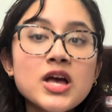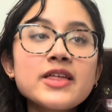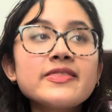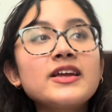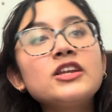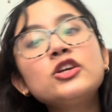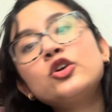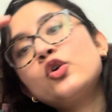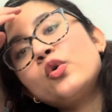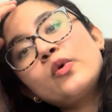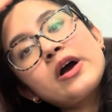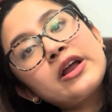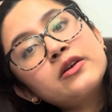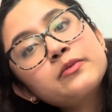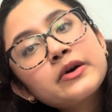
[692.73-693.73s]
then you go
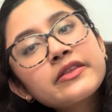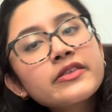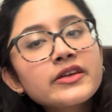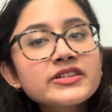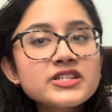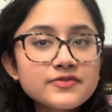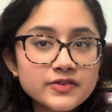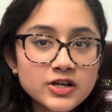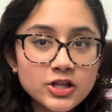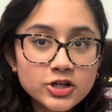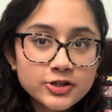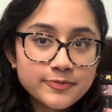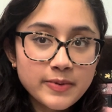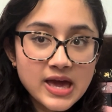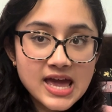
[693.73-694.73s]
in with a different
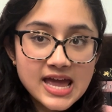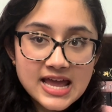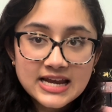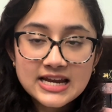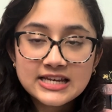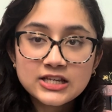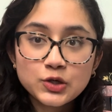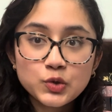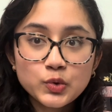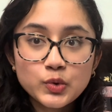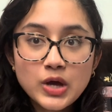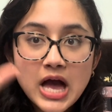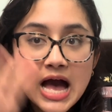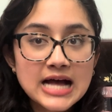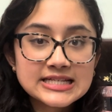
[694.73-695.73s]
coloured pen and you
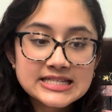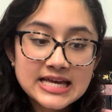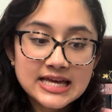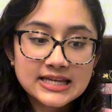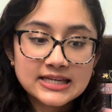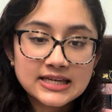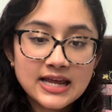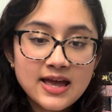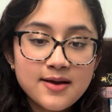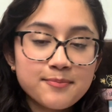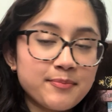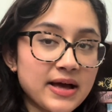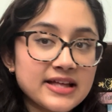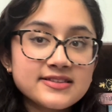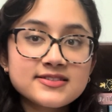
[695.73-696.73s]
add in
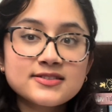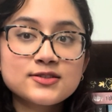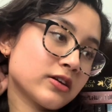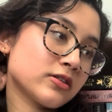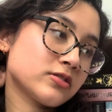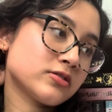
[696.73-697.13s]
bits.